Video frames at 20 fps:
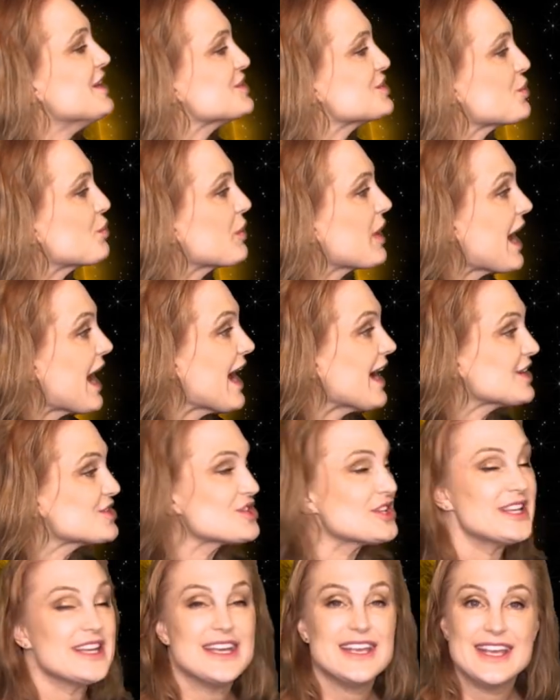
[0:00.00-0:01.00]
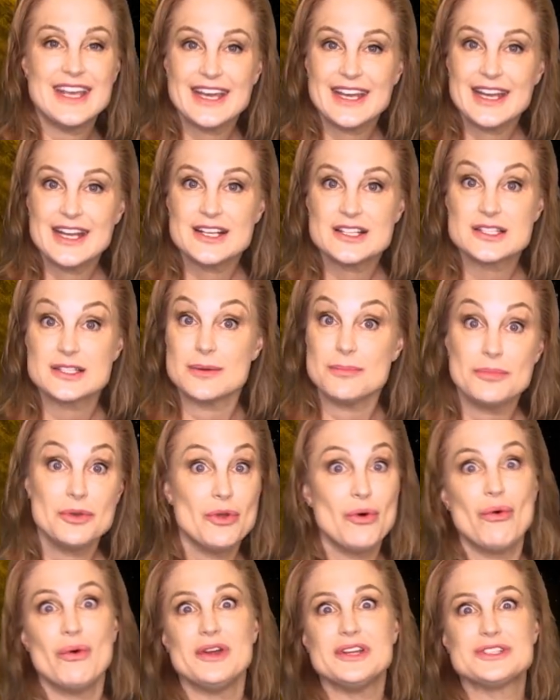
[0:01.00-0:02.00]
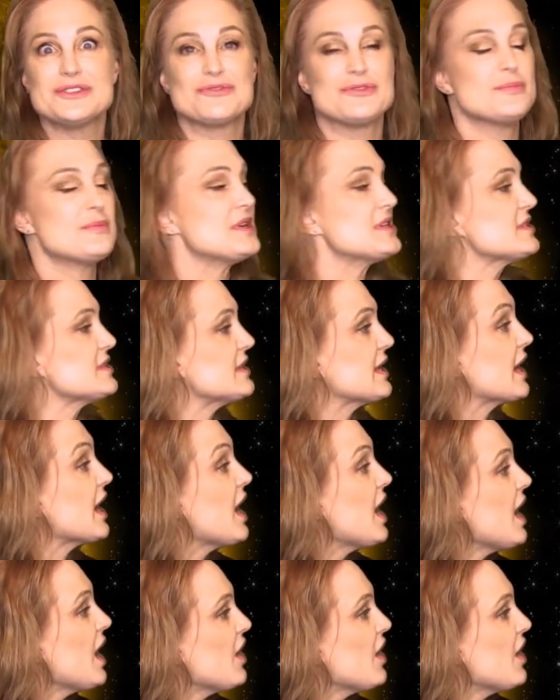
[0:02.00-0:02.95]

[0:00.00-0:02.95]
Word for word: So we're actually getting some noise from this thing.